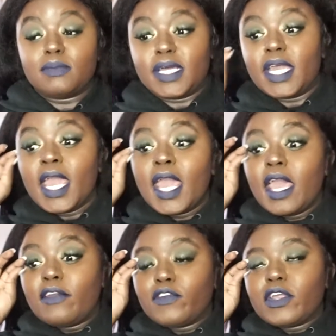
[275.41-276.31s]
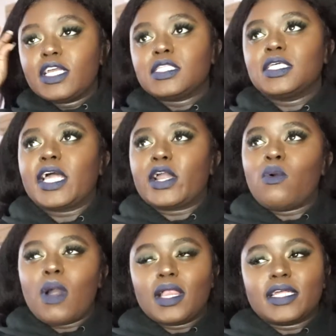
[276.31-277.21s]
But if you're into like
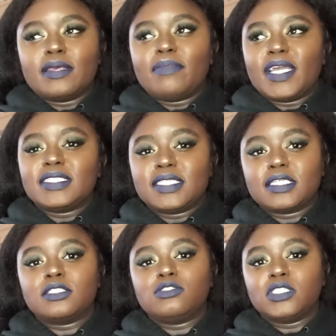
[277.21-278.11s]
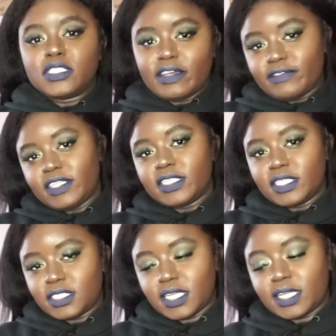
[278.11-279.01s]
quality basics, you should
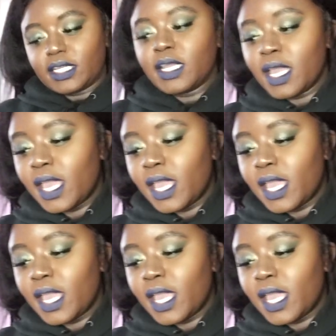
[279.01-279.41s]
definitely check